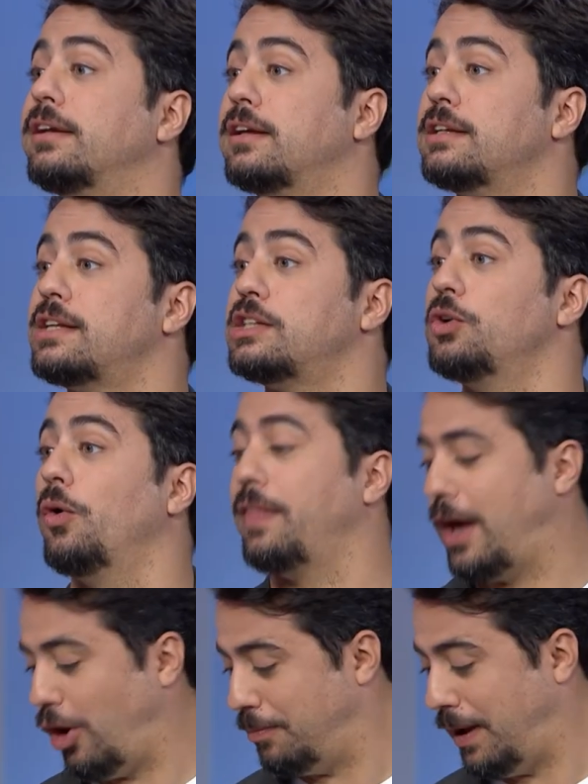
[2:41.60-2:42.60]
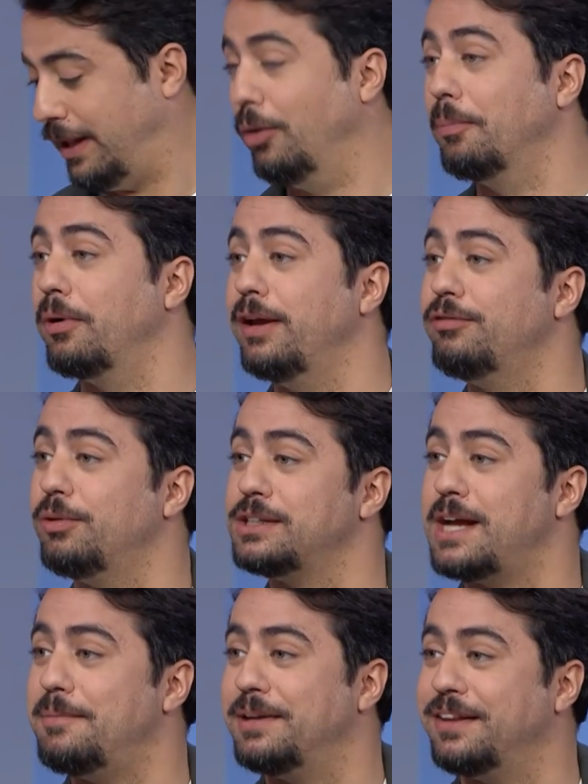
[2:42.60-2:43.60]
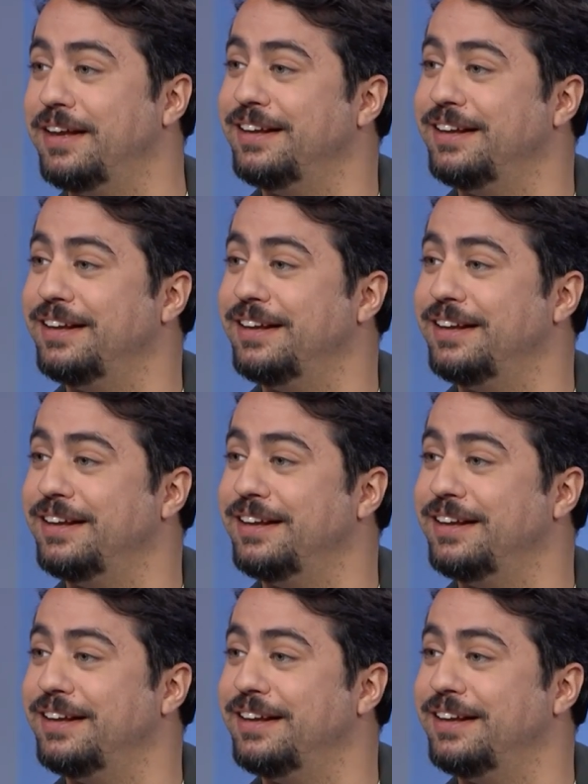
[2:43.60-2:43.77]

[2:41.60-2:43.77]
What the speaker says: because I saw that on my little brief. What's happening there?